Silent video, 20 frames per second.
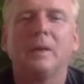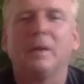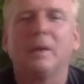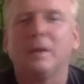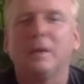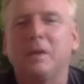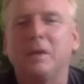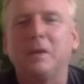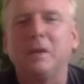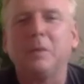
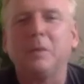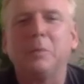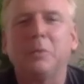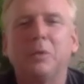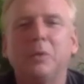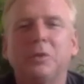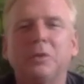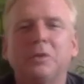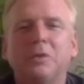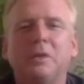Keep
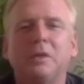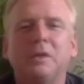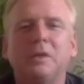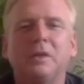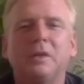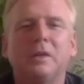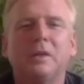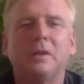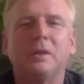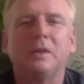pushing,
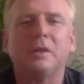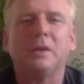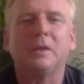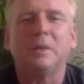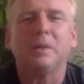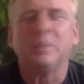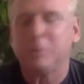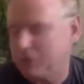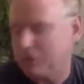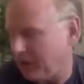
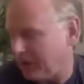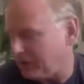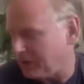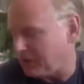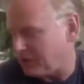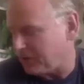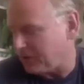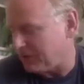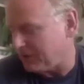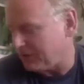keep
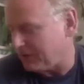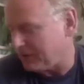changing.